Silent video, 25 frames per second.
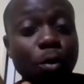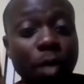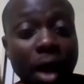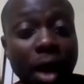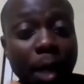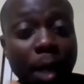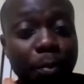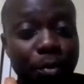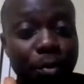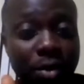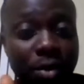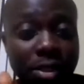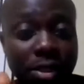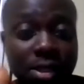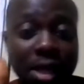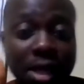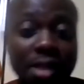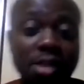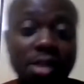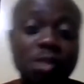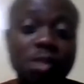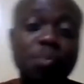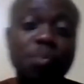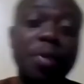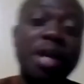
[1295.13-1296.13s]
will happen is
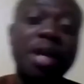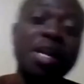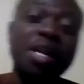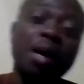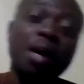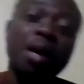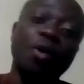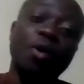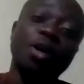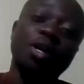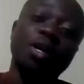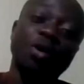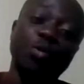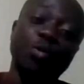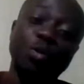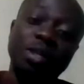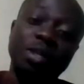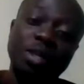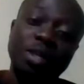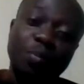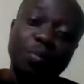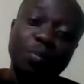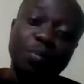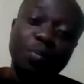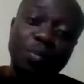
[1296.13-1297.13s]
that the spider monkey
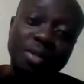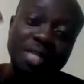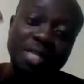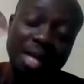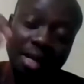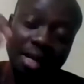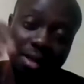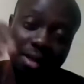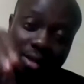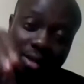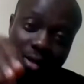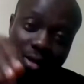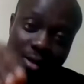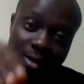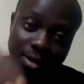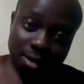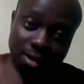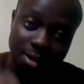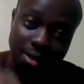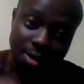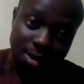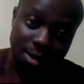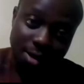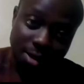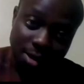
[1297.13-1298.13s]
will dip its hand
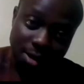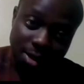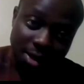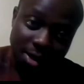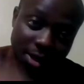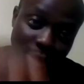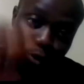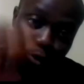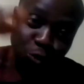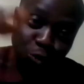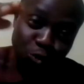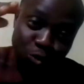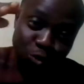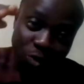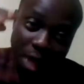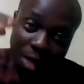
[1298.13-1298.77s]
into that